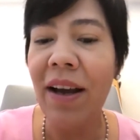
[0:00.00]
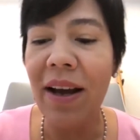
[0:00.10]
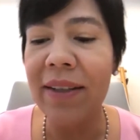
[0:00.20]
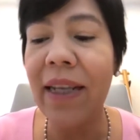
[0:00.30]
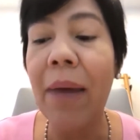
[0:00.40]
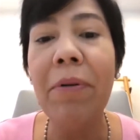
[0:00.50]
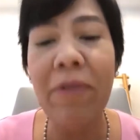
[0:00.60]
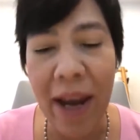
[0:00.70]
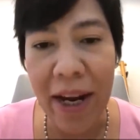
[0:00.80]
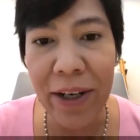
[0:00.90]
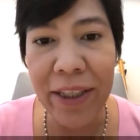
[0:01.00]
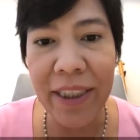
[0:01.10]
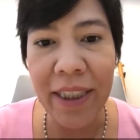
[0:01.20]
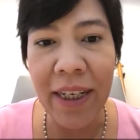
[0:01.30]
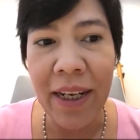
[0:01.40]
uh, type of
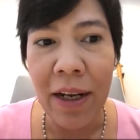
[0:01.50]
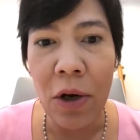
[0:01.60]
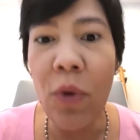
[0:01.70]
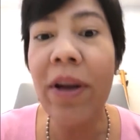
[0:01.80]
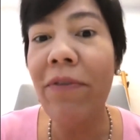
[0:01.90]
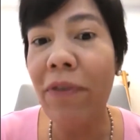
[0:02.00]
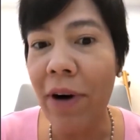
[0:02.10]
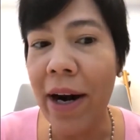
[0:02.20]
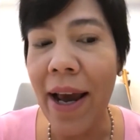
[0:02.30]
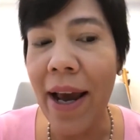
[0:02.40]
energy looking for an